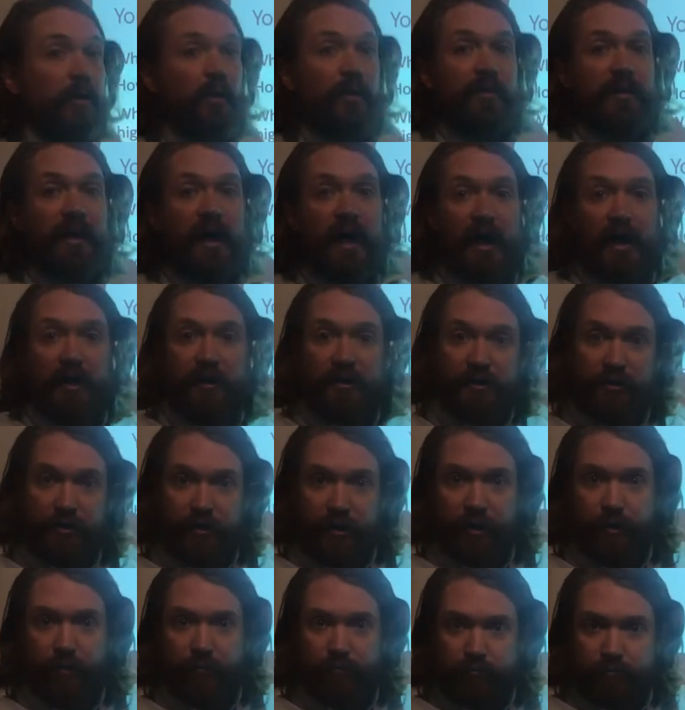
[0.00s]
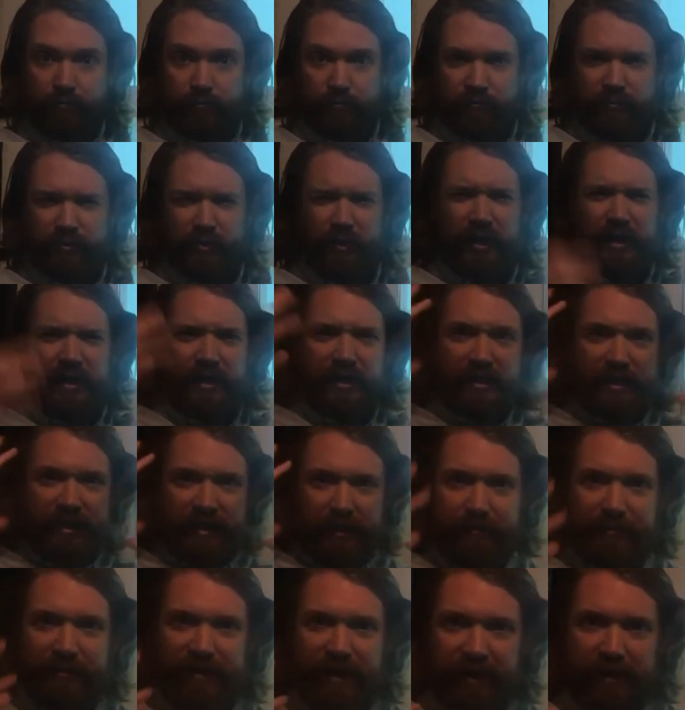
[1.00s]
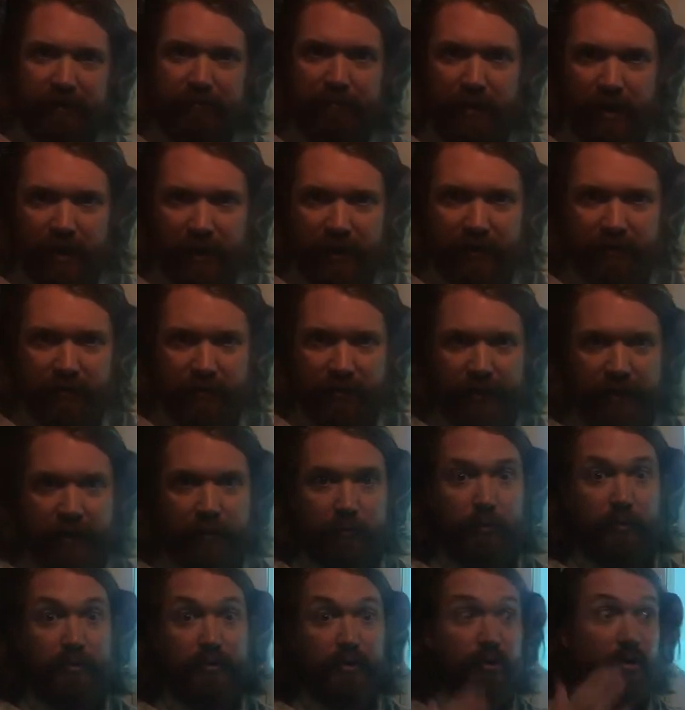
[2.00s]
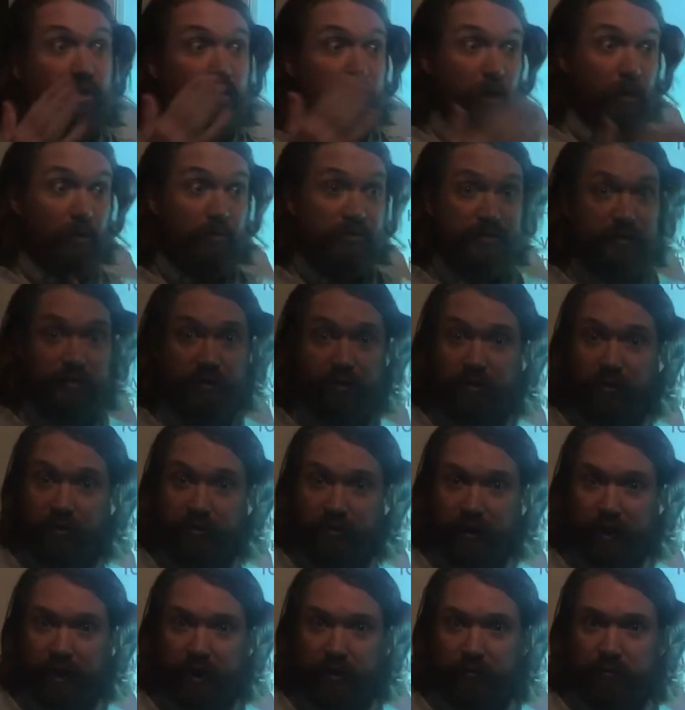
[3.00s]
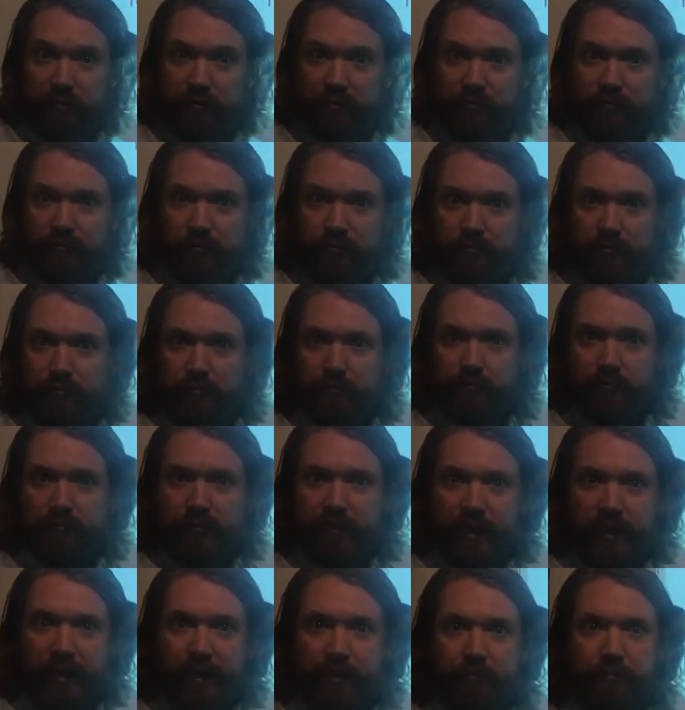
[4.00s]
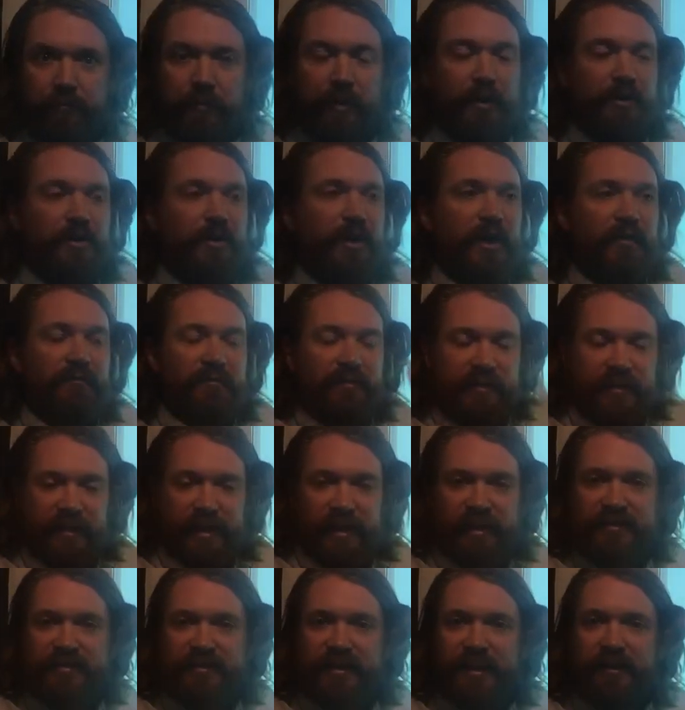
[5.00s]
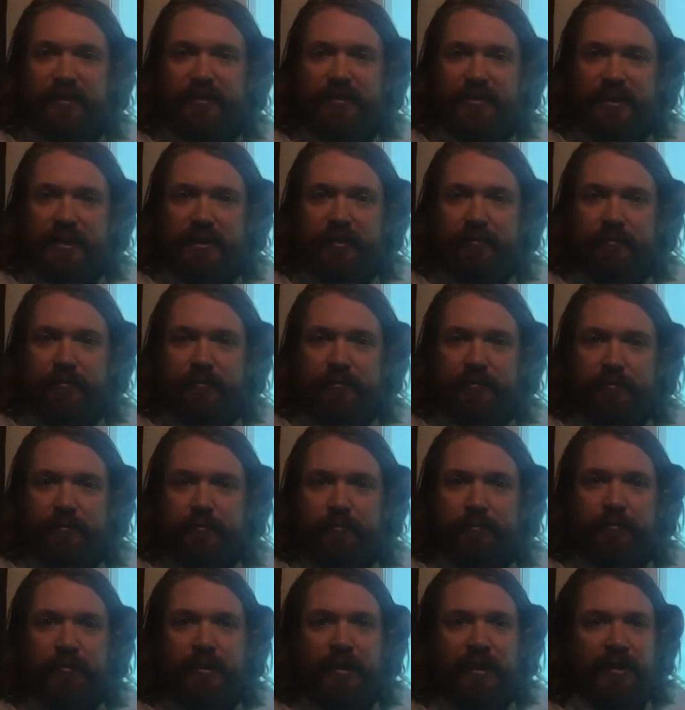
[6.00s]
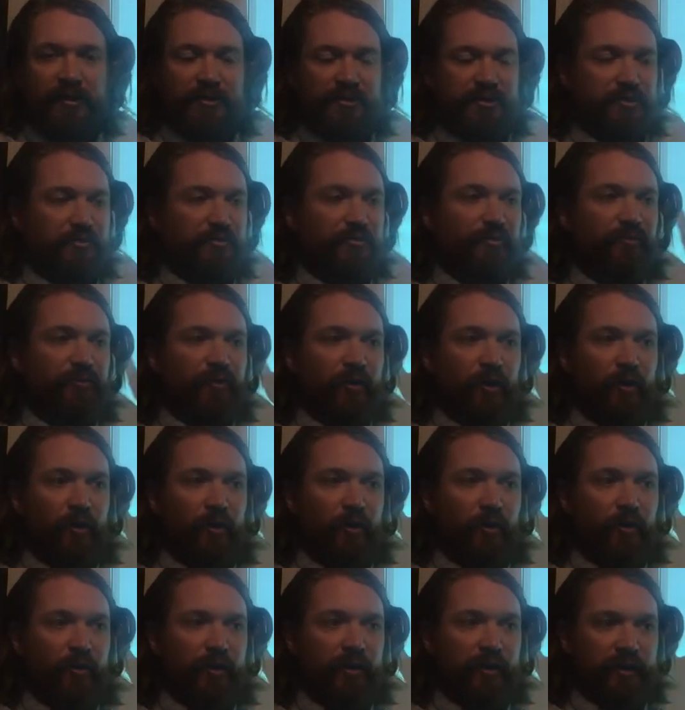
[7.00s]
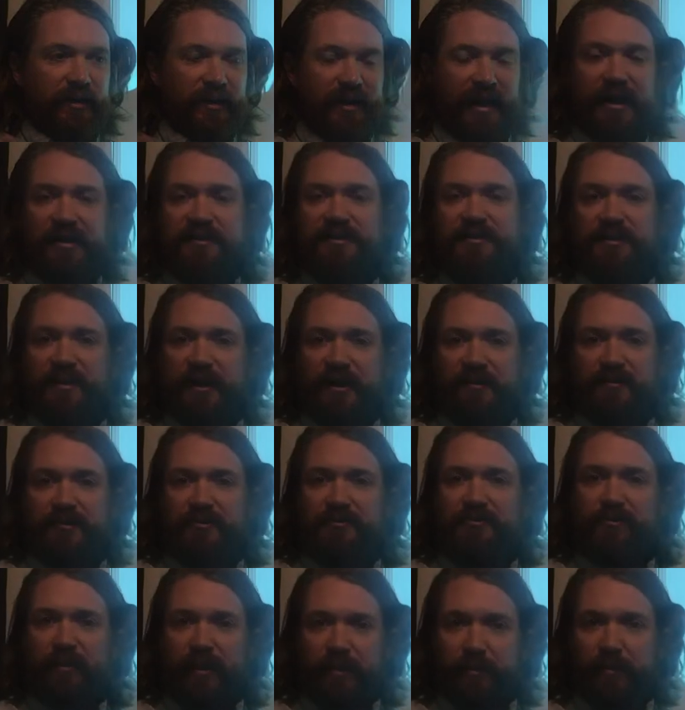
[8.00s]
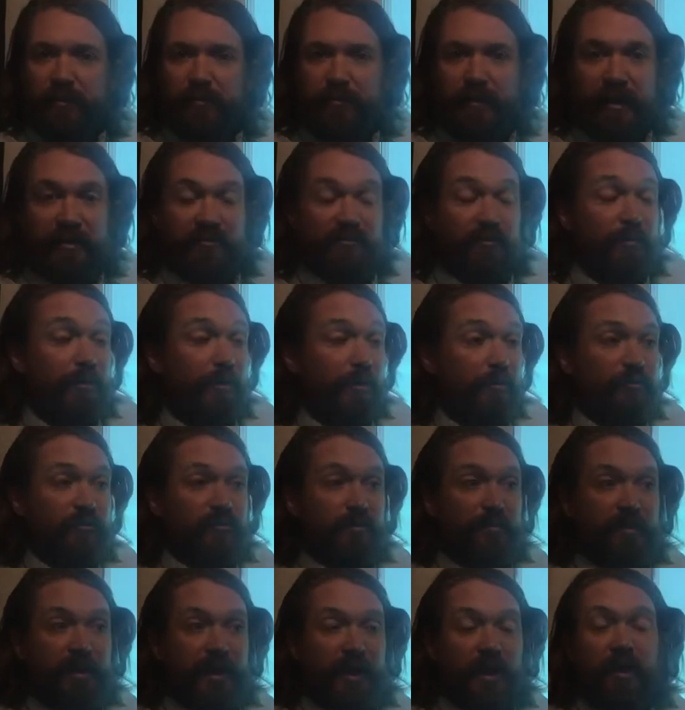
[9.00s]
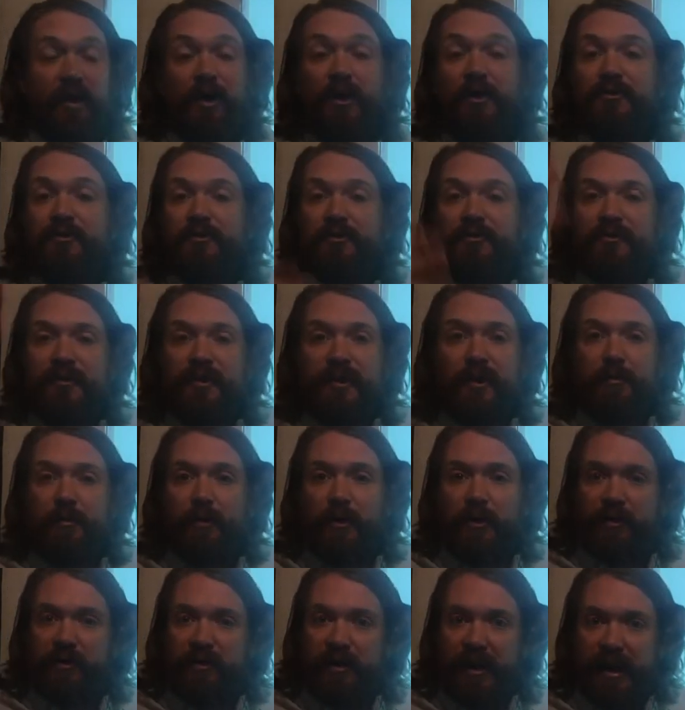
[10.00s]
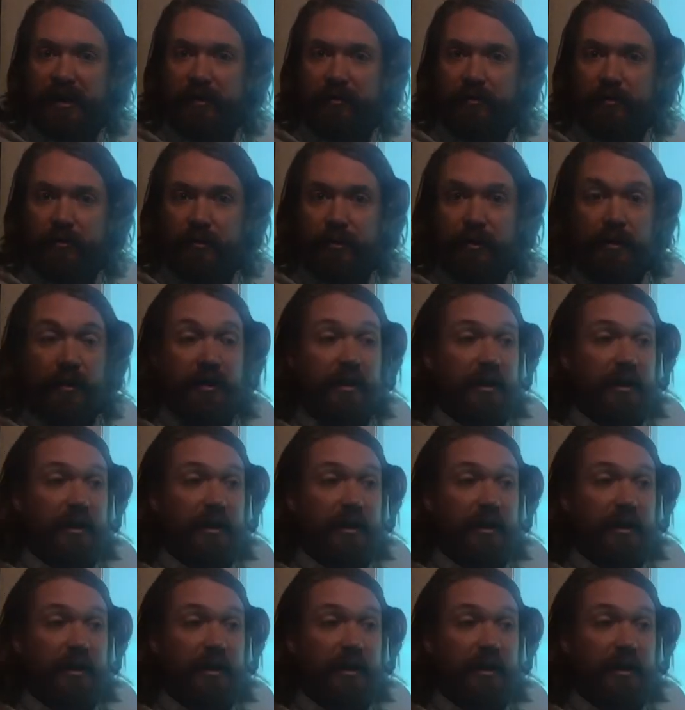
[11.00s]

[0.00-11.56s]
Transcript: the higher you go. So kind of keep that in mind, okay? When you're closer to the ground, okay, you have less energy because you fall less if you trip, as opposed to being 100 feet up on a ladder.